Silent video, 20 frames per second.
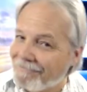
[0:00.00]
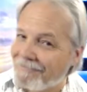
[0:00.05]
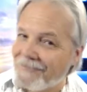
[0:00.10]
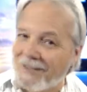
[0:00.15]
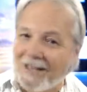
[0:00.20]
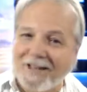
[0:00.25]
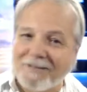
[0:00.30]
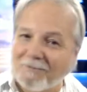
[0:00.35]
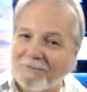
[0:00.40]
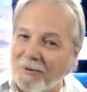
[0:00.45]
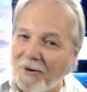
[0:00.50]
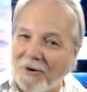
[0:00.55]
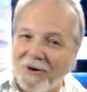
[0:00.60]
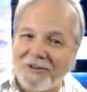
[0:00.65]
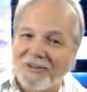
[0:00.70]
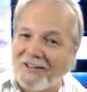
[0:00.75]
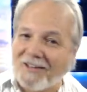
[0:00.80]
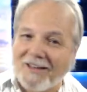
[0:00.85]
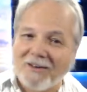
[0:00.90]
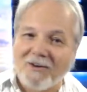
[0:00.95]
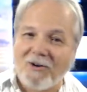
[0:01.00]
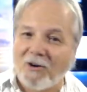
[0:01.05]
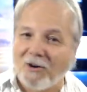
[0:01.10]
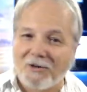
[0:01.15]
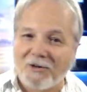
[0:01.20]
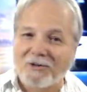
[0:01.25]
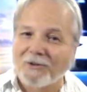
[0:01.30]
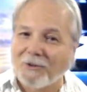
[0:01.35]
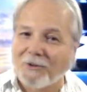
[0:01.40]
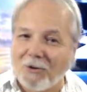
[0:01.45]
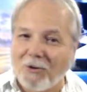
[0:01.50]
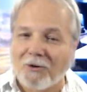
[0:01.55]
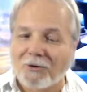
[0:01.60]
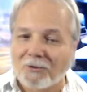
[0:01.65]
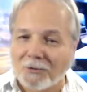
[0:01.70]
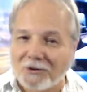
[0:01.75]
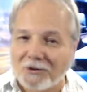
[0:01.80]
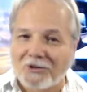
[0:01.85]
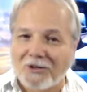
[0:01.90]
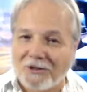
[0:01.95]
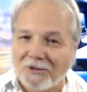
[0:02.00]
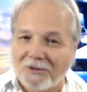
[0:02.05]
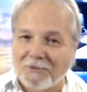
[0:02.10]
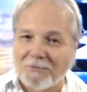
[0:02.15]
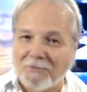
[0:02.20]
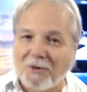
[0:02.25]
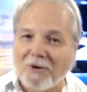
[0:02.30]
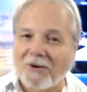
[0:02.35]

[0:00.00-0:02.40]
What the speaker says: burden, that heart of the Lord will start to burn